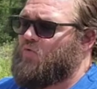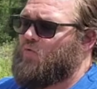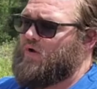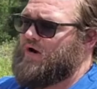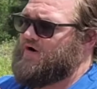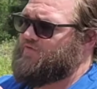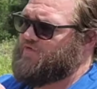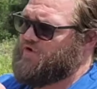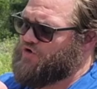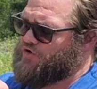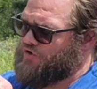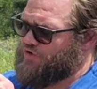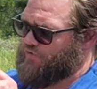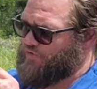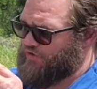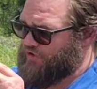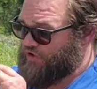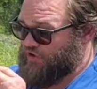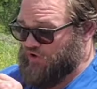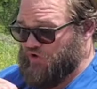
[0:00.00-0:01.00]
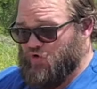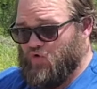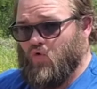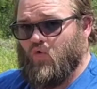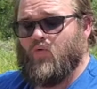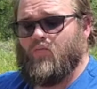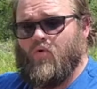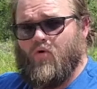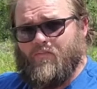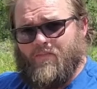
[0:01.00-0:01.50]
whenever you're doing your
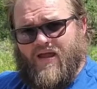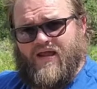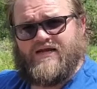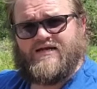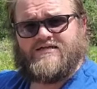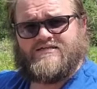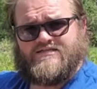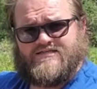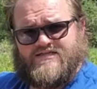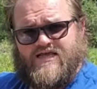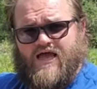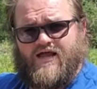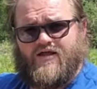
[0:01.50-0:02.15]
normal maintenance